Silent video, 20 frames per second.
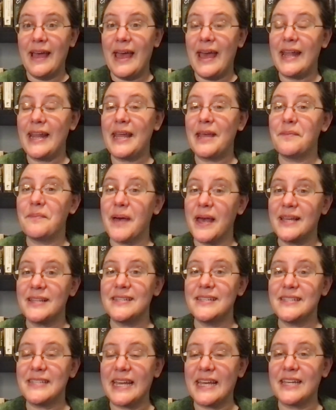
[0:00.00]
And I am back
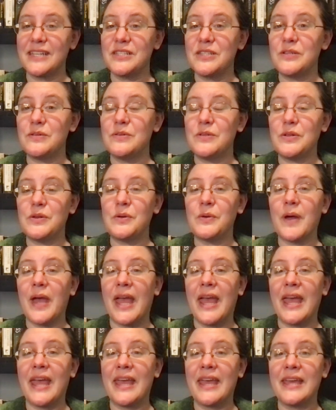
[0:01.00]
today to do
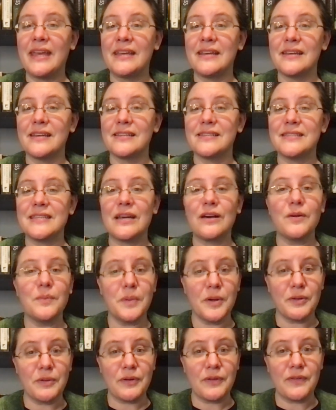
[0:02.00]
a single
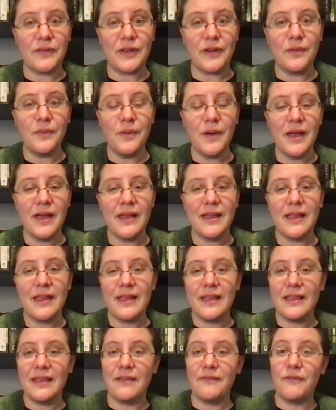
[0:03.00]
book review
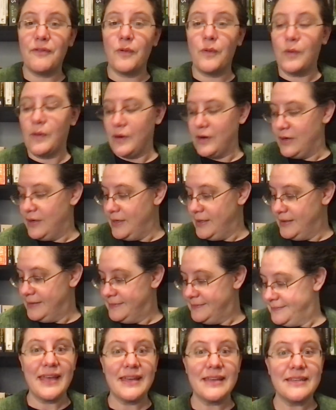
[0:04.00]
for
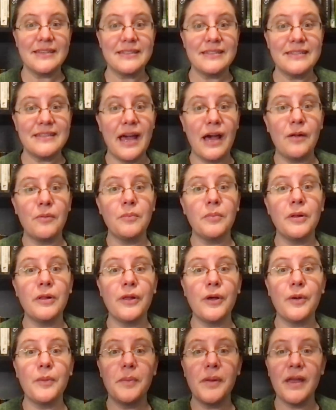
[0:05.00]
Down
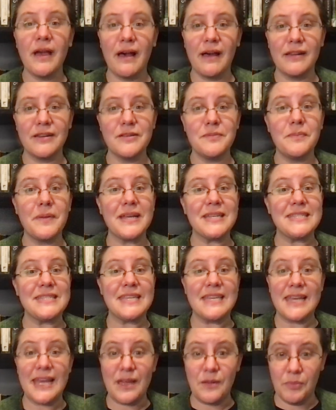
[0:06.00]
Below Beyond by
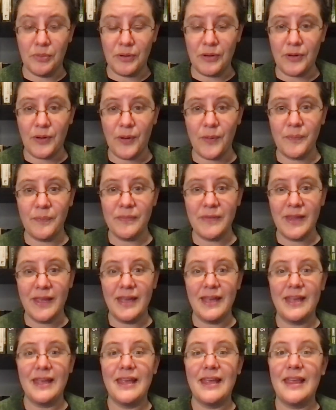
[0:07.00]
T A Bruno.
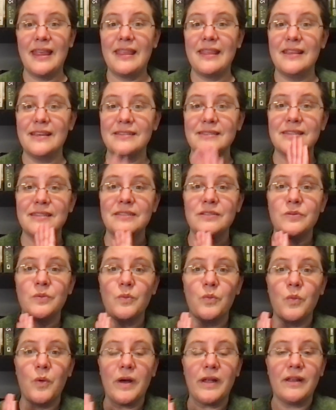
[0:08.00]
This is
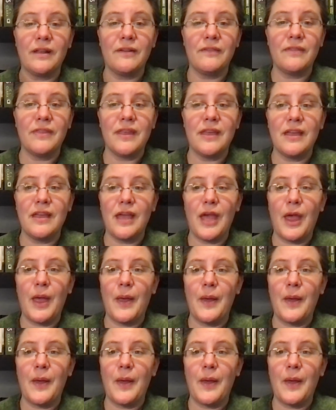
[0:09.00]
one of the